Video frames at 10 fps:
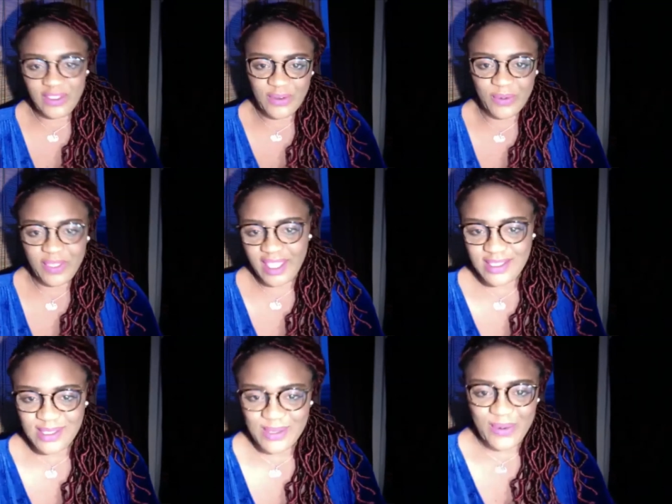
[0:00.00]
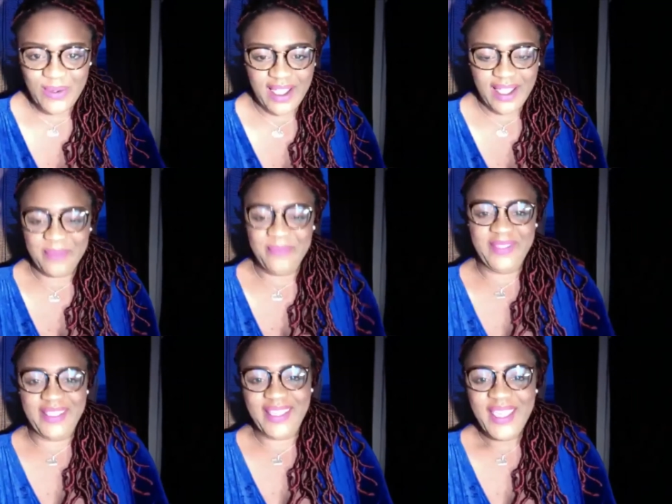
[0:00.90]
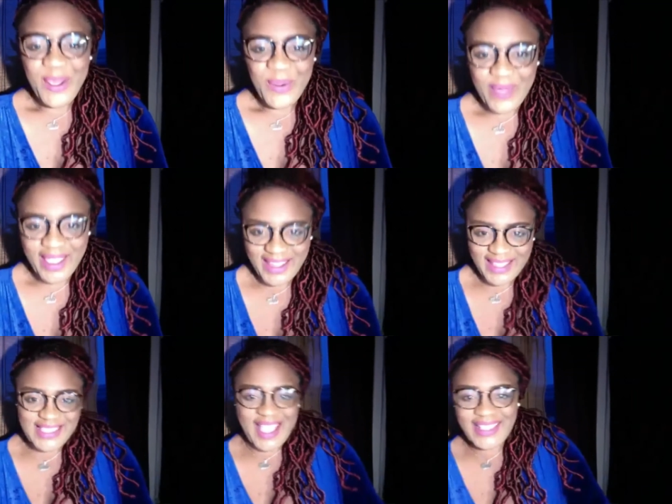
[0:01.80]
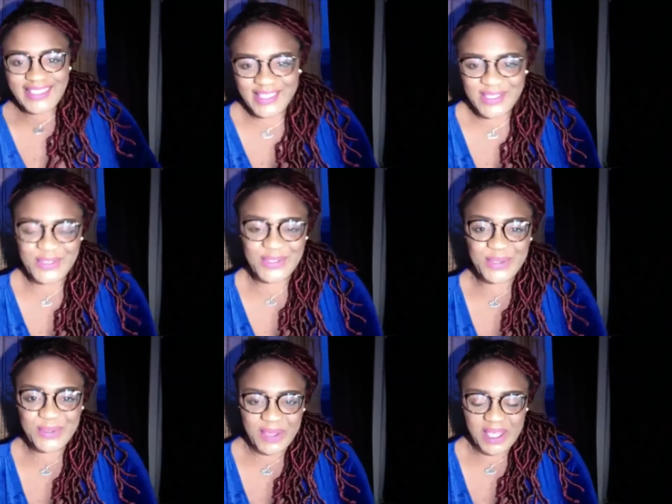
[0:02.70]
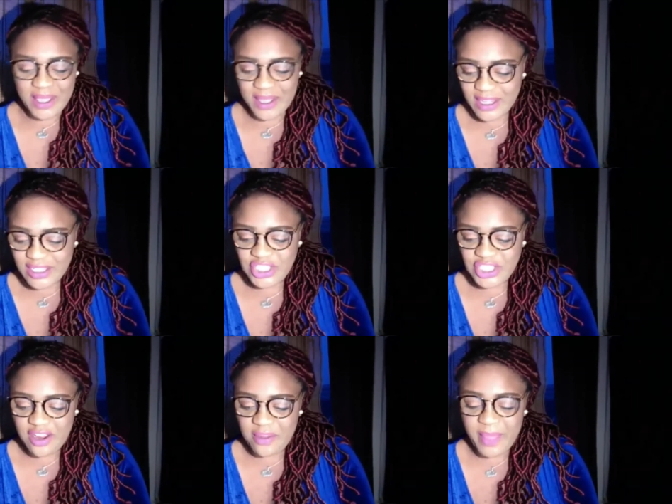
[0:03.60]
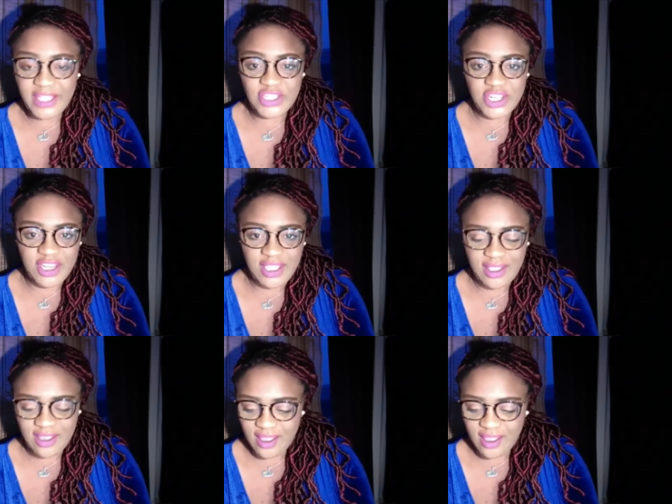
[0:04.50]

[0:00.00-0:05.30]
you know that. So I'm quite excited to share my journey.